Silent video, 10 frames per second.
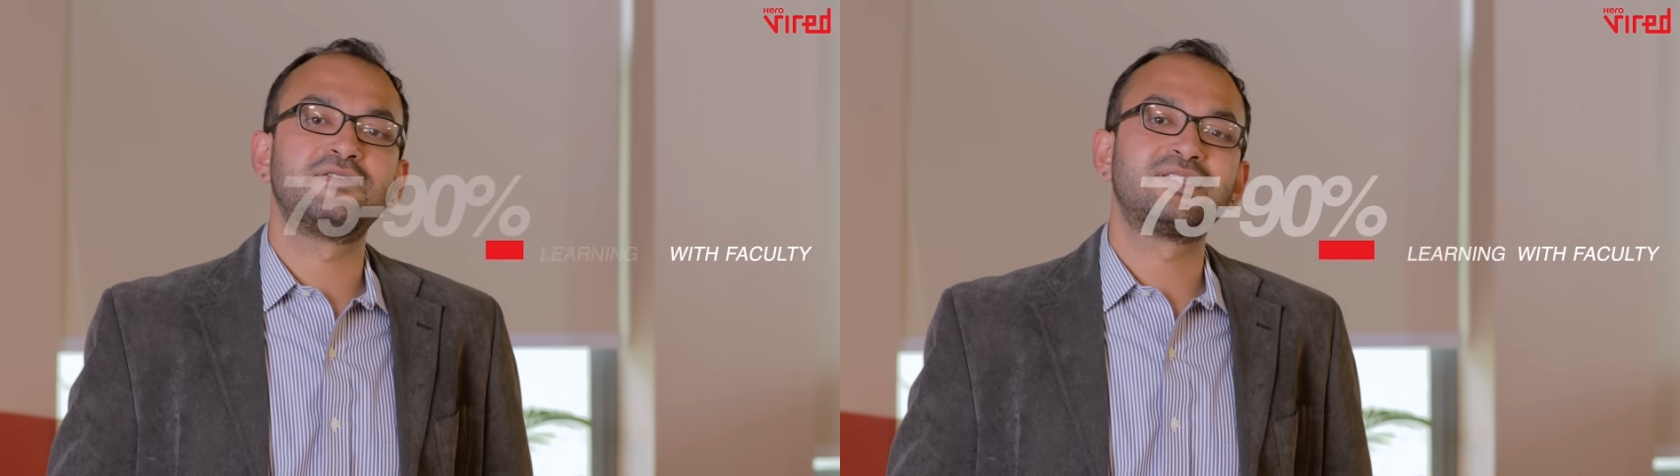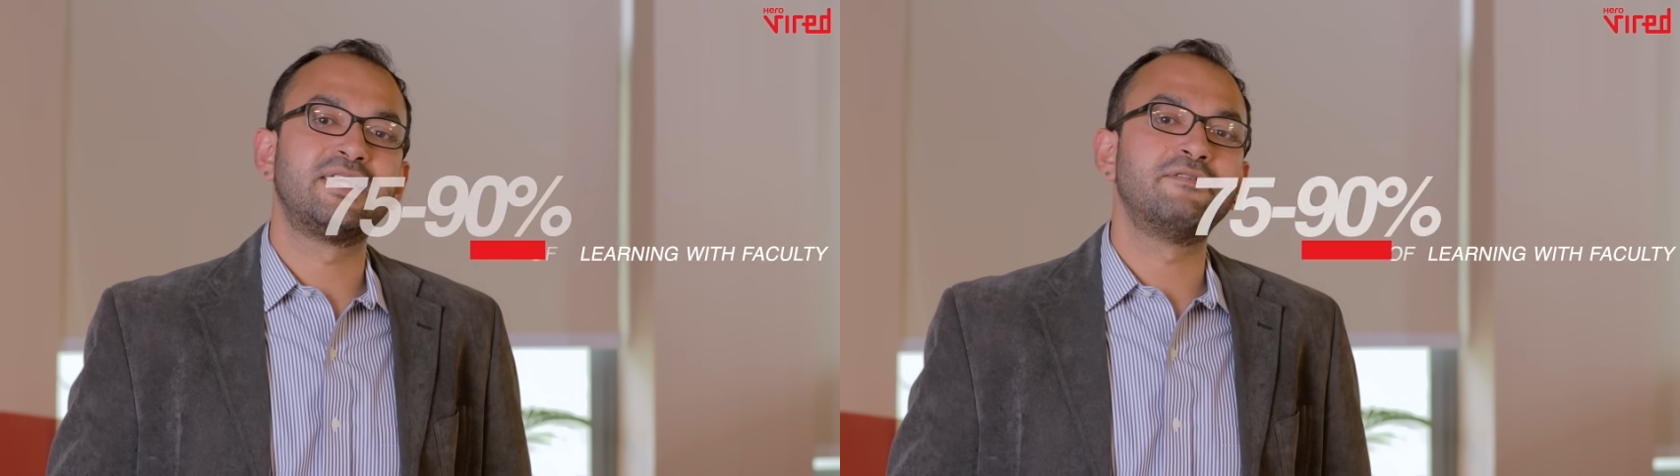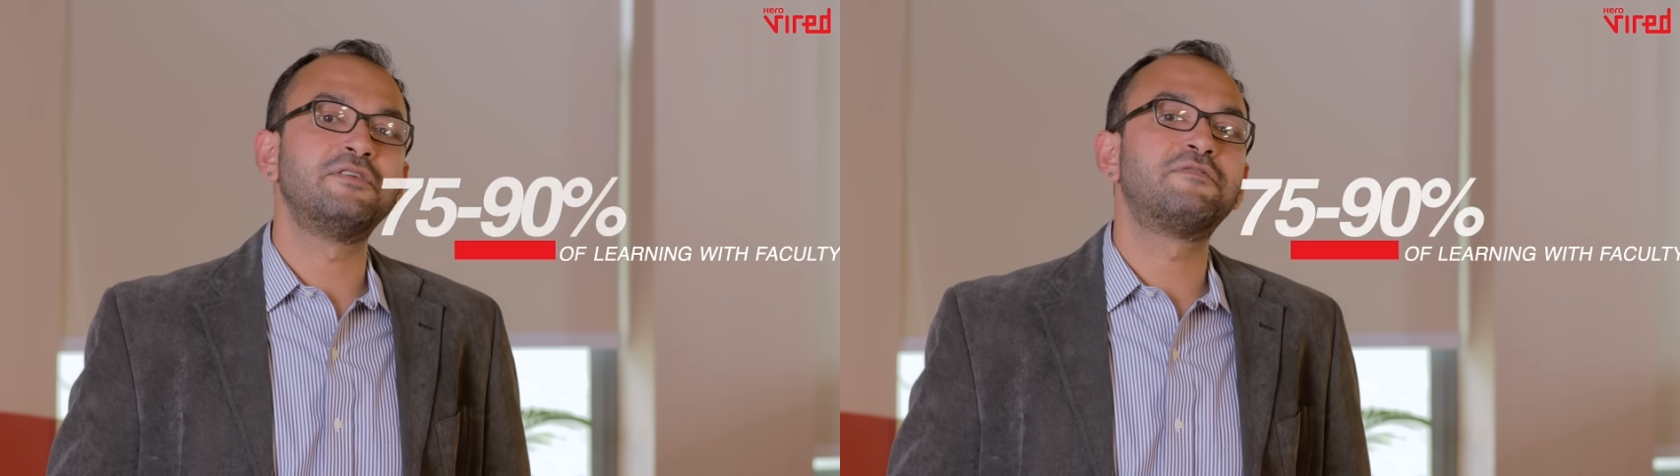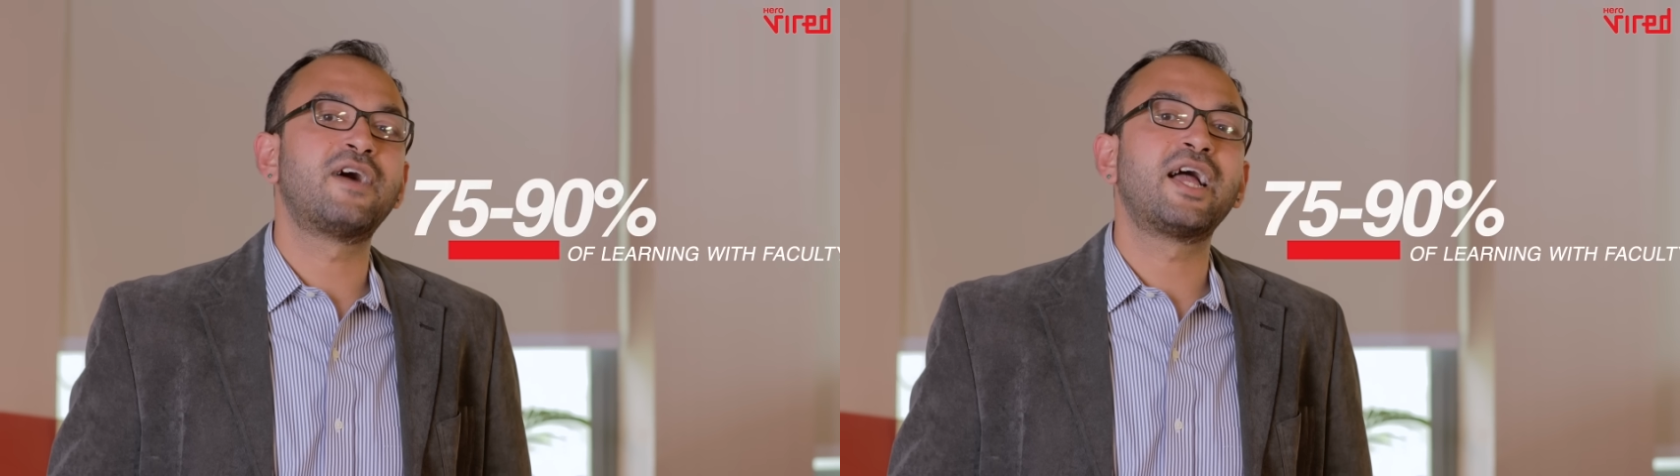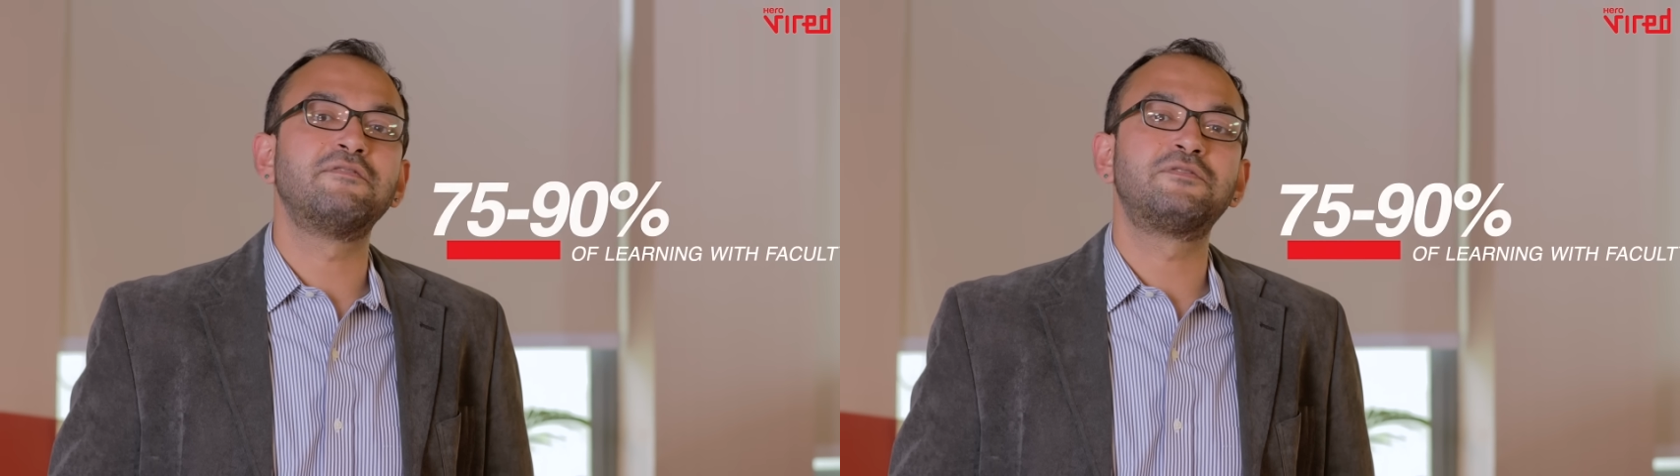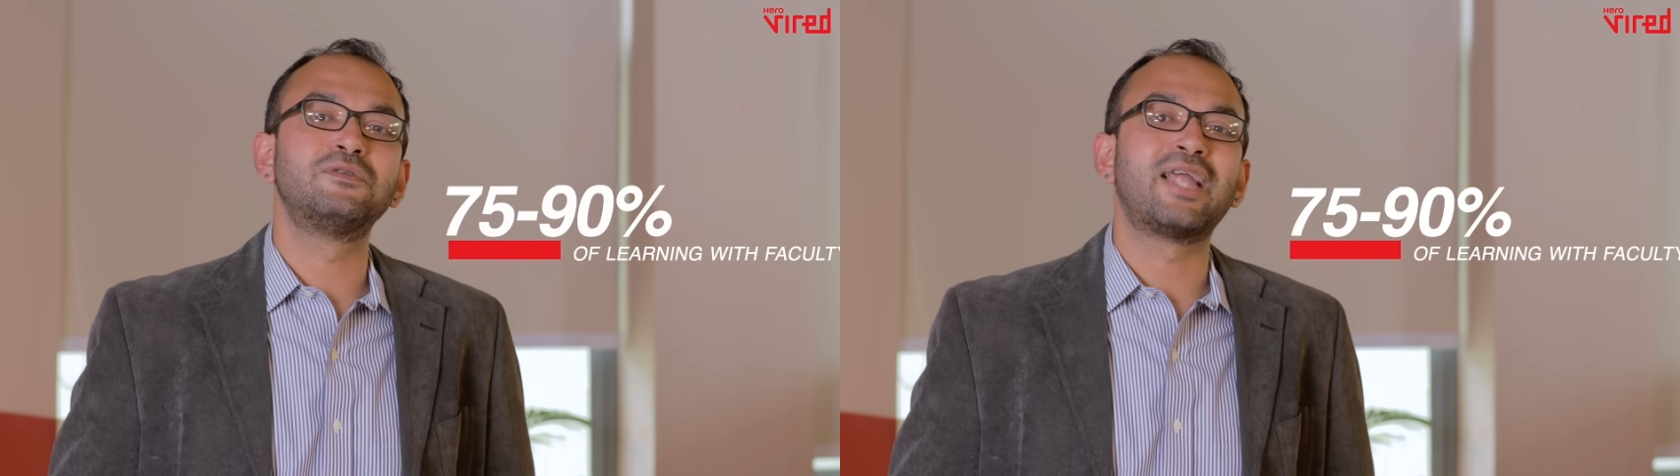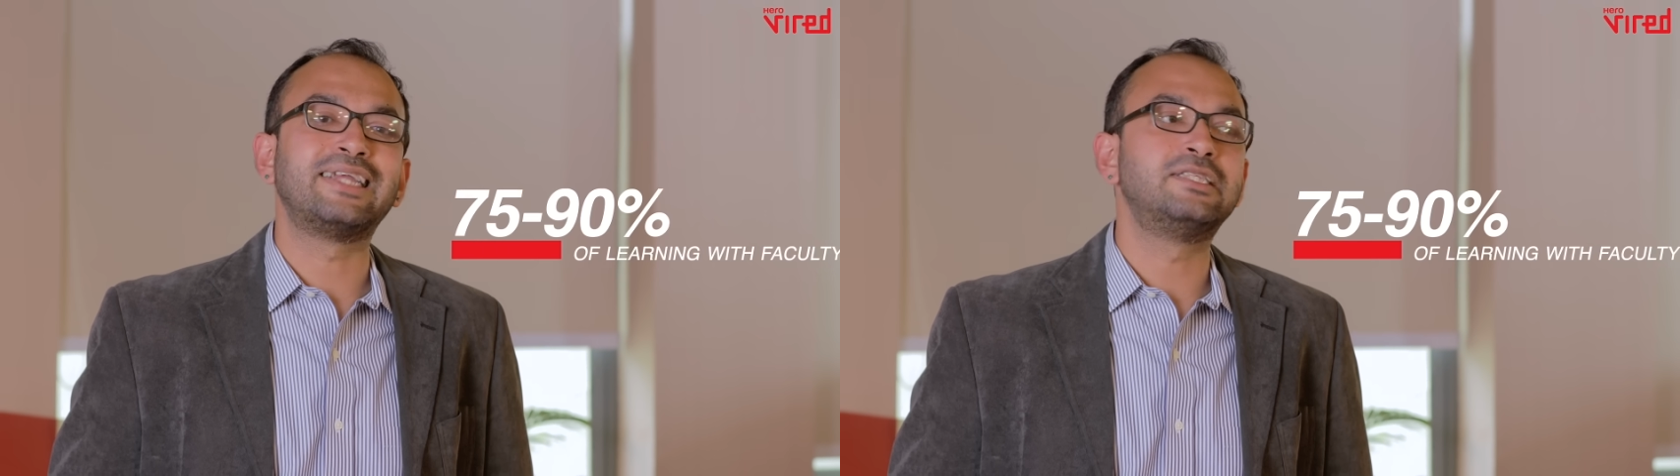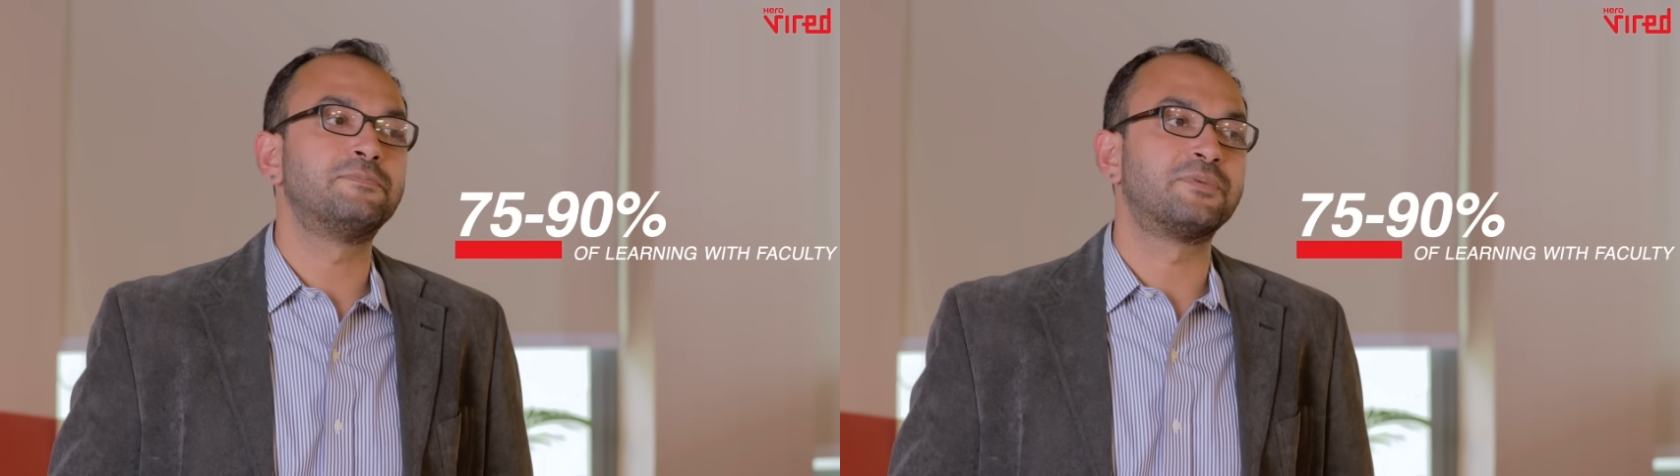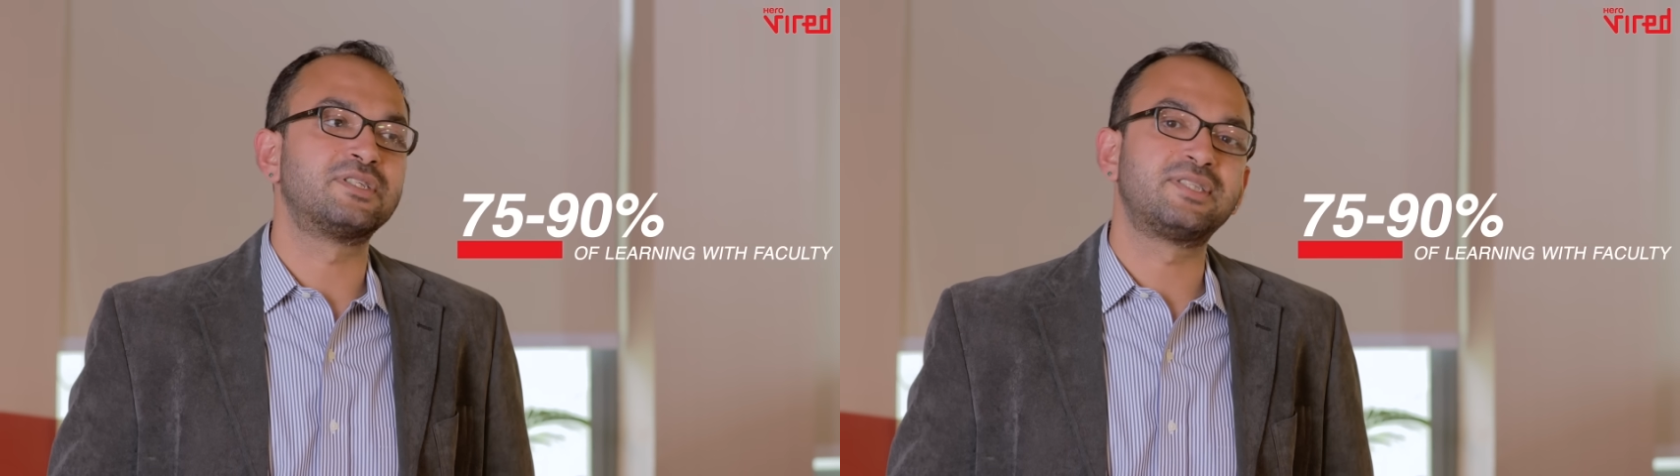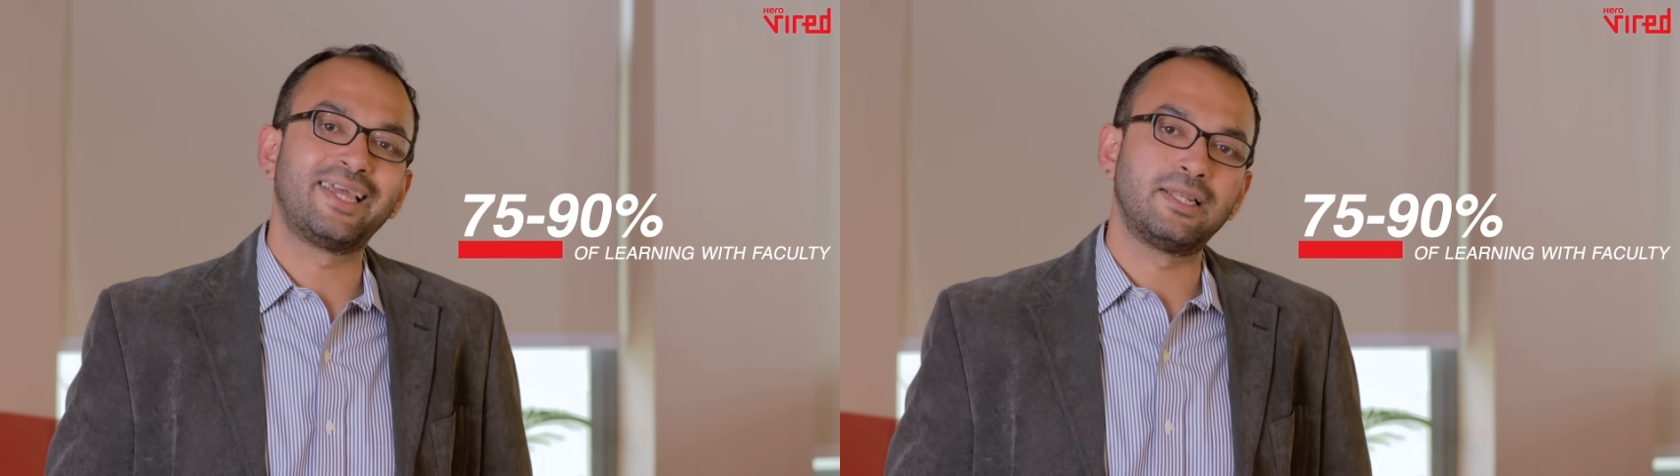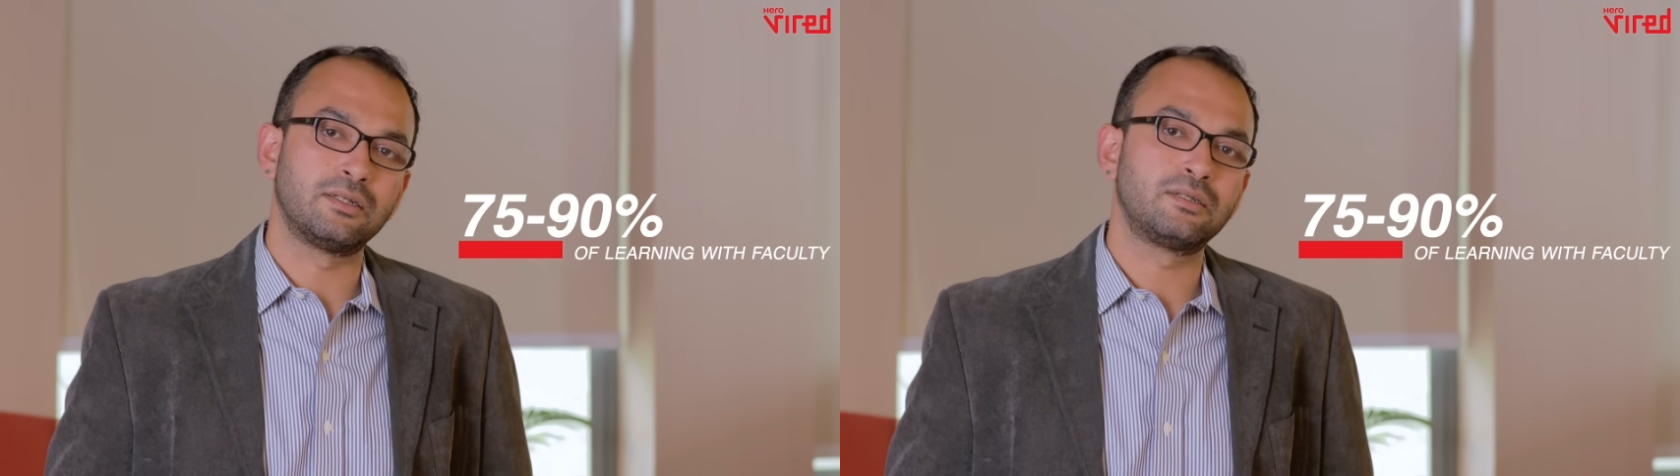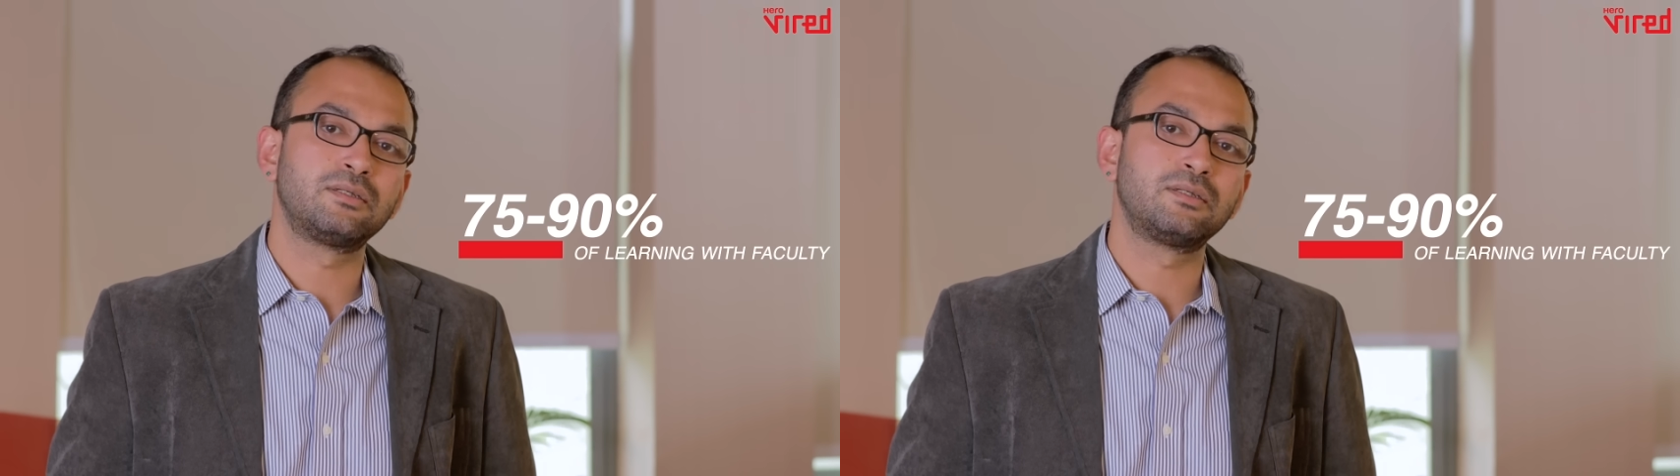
75 to 90%